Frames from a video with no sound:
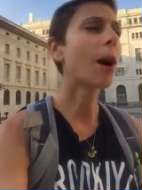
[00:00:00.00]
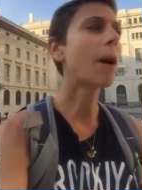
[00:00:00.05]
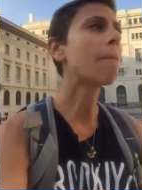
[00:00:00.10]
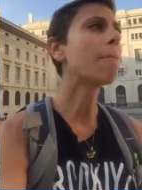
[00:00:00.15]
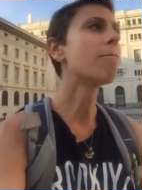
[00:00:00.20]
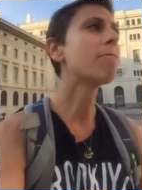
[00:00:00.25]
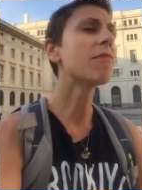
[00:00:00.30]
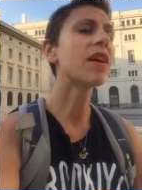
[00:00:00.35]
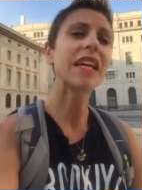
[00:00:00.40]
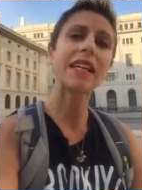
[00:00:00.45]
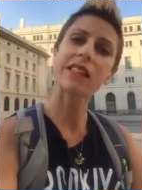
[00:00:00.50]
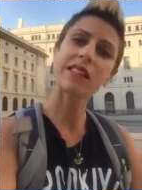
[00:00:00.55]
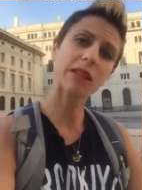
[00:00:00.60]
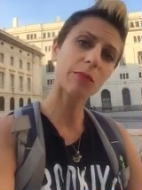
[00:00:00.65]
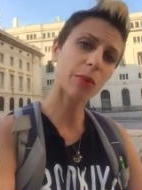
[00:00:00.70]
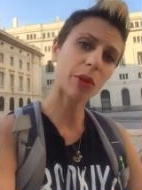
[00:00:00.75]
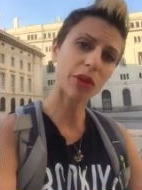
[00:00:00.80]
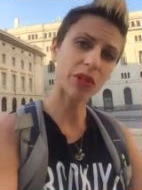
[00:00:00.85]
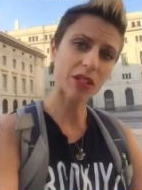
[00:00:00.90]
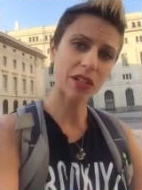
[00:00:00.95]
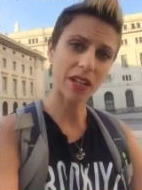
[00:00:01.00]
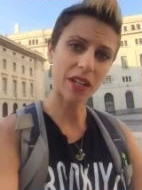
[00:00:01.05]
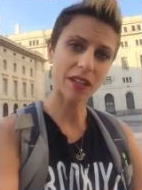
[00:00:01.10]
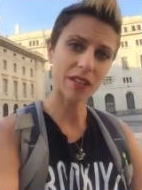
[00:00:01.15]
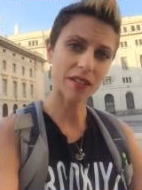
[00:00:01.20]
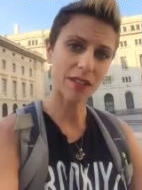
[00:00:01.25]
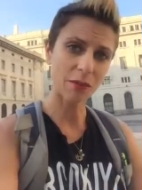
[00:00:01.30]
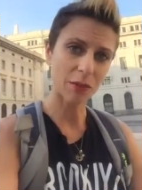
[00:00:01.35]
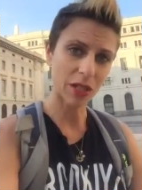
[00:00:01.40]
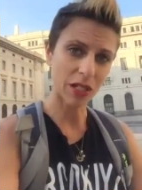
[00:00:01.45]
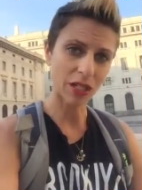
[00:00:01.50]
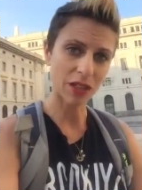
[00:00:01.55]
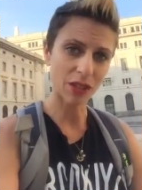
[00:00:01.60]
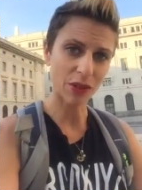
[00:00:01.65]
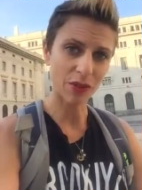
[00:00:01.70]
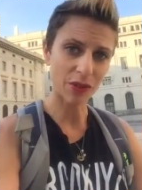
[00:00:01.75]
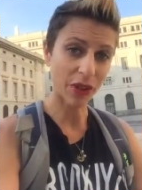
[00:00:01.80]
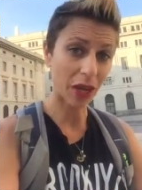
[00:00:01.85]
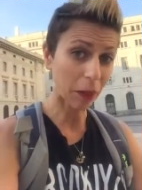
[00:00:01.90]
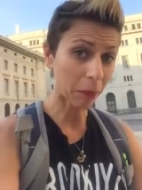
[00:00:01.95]
amazing person has somebody in
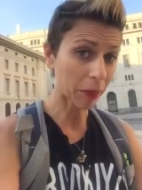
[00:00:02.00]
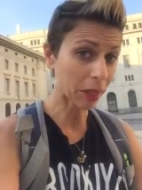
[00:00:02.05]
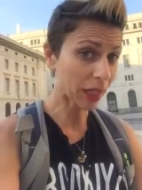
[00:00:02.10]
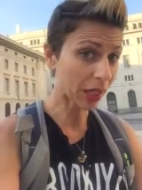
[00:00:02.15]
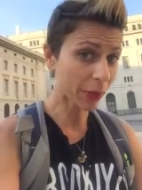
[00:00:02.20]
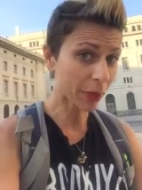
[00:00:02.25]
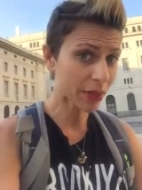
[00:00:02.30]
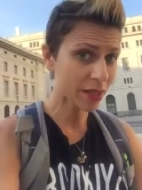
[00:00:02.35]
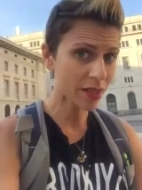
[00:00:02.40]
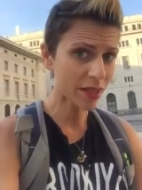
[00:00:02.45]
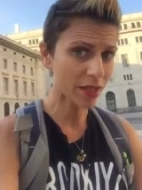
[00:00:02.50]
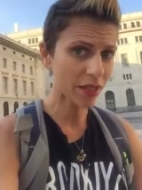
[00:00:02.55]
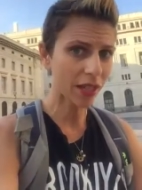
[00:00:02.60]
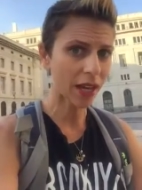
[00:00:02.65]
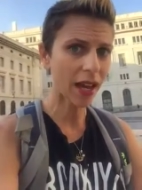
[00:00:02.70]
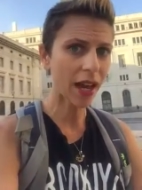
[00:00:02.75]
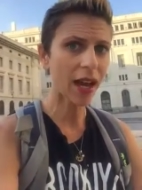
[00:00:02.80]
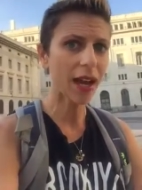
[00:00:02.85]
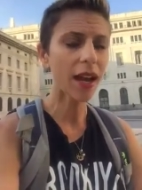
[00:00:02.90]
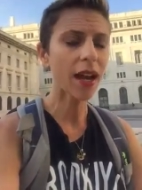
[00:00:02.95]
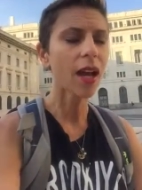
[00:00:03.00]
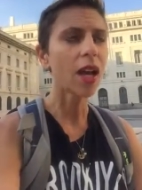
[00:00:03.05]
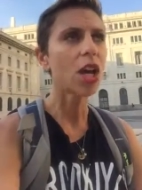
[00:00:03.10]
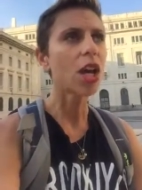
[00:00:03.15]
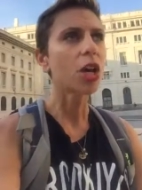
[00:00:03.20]
their family with celiac,